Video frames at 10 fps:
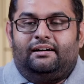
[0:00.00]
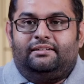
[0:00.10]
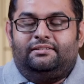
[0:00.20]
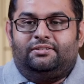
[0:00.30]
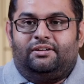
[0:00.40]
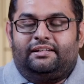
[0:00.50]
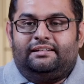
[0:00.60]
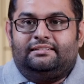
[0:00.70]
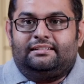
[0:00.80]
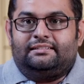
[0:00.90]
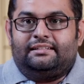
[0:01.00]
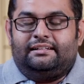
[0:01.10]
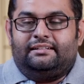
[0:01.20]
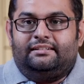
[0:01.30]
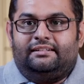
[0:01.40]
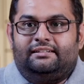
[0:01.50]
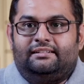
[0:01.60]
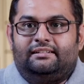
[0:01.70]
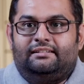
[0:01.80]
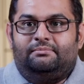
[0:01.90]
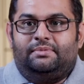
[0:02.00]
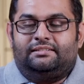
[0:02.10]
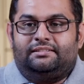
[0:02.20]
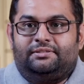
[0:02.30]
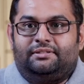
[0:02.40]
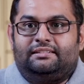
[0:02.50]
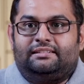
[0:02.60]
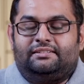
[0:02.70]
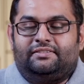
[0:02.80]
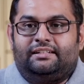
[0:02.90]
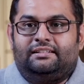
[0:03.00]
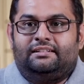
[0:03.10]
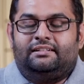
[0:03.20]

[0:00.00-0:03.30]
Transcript: the John JKX internal business units as well.